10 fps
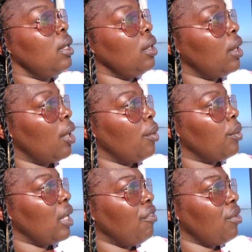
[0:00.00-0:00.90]

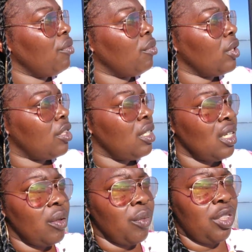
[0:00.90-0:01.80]
even with
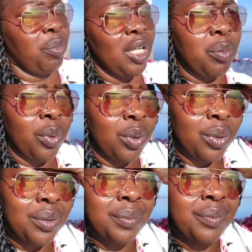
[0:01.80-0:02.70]
dealing with
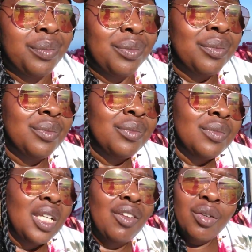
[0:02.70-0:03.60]
people.
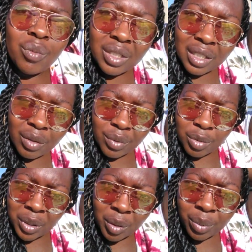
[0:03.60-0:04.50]

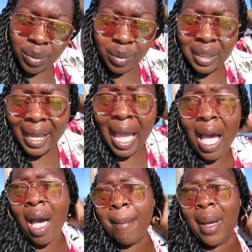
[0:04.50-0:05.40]
Like,
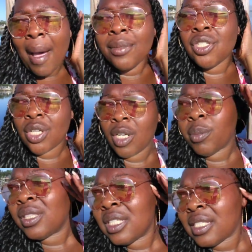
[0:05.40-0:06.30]
I'm just going to
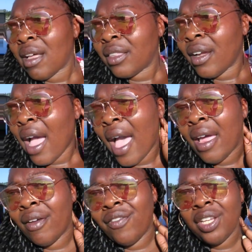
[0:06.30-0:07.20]
put this out there. I
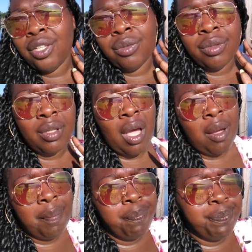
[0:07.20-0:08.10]
had a venue
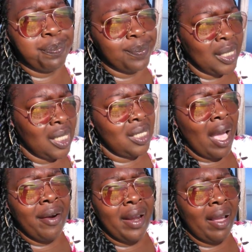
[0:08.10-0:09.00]

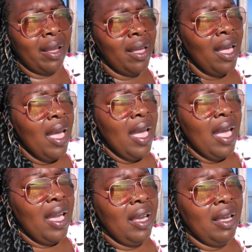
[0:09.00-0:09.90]
Saturday,
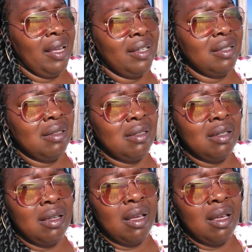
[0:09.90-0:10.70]
and